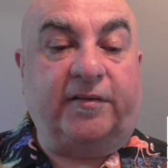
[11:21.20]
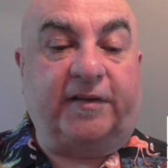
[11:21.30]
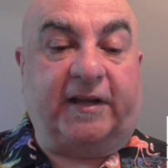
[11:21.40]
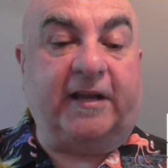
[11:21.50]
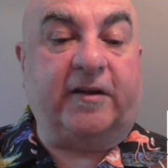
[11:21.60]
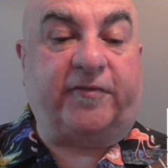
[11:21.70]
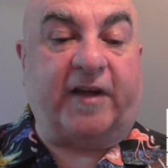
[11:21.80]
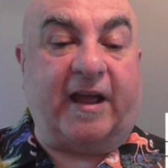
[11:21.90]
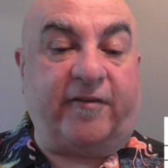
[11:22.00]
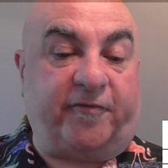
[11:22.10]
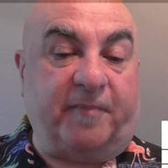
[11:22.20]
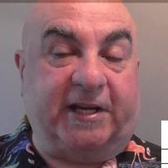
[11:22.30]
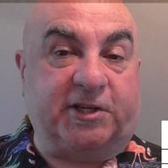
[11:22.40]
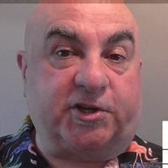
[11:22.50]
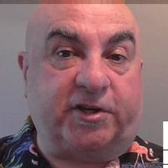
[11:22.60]
The key of F
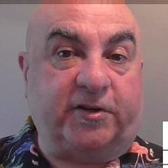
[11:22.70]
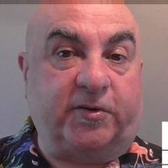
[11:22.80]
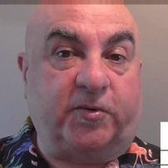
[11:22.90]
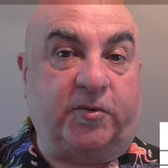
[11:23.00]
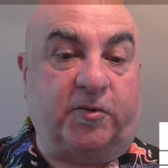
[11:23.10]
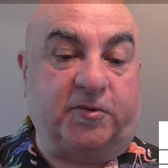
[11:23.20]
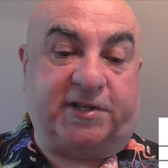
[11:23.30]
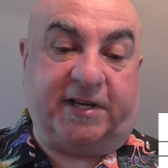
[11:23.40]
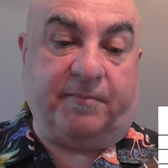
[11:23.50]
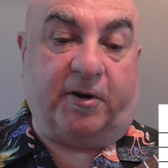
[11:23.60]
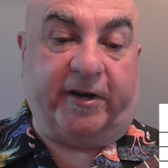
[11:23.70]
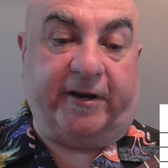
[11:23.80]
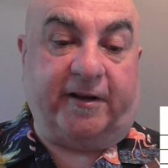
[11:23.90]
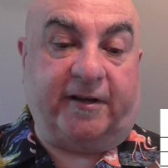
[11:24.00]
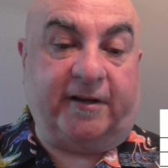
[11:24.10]
major, or D
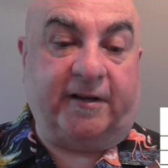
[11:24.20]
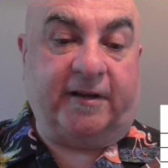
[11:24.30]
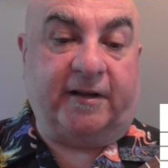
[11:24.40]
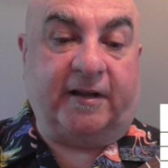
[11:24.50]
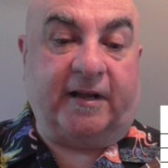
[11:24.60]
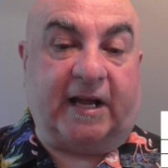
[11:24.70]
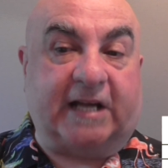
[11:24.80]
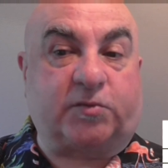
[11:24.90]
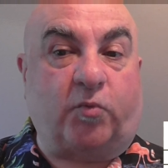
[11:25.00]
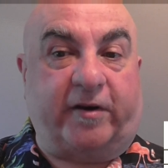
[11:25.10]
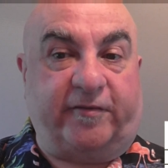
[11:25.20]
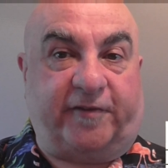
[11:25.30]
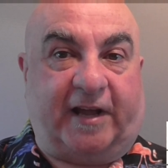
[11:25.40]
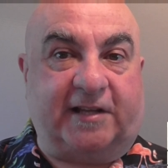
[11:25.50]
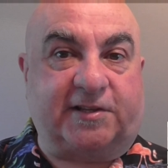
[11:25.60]
minor, has one
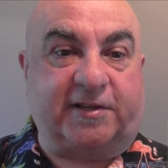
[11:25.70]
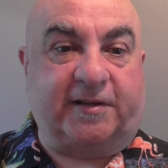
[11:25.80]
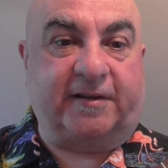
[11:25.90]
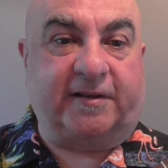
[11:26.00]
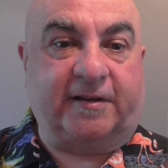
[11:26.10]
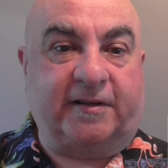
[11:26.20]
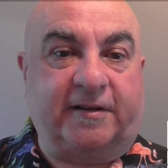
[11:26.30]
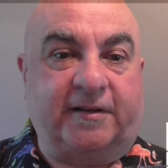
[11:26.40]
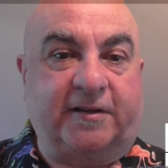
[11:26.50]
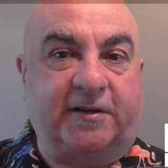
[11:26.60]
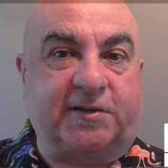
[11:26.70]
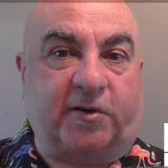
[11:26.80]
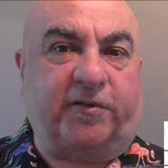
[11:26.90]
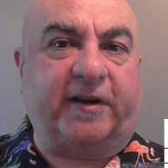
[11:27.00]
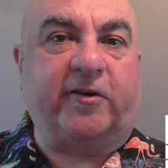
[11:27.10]
flat.
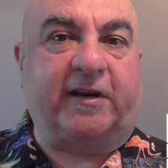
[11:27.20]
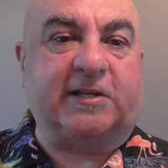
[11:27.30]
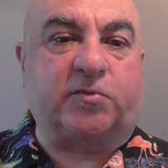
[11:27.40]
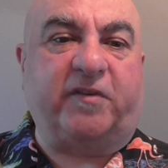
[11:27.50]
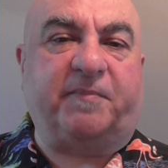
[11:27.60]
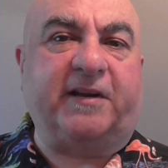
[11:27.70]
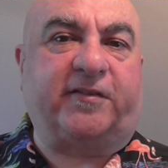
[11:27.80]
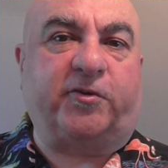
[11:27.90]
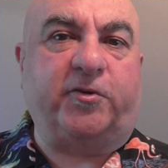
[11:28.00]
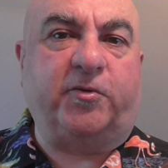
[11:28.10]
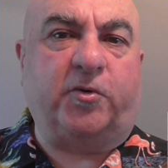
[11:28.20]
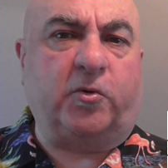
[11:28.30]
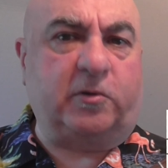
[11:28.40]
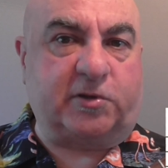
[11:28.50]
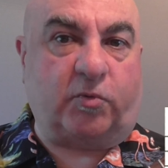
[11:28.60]
So there it is, we've been through
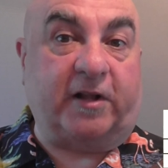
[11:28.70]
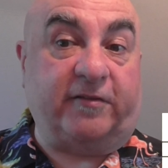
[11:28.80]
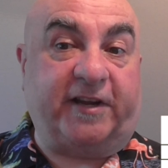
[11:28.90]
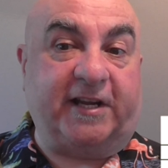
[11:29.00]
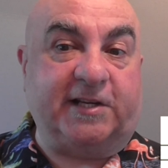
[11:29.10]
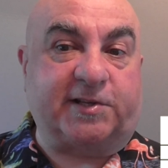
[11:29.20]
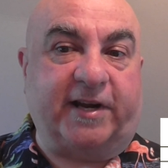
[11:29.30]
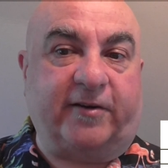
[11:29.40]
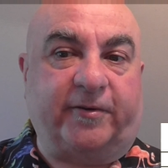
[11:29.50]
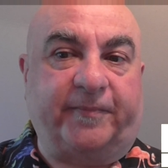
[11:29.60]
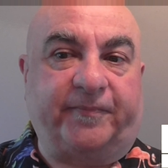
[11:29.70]
all 12 keys now.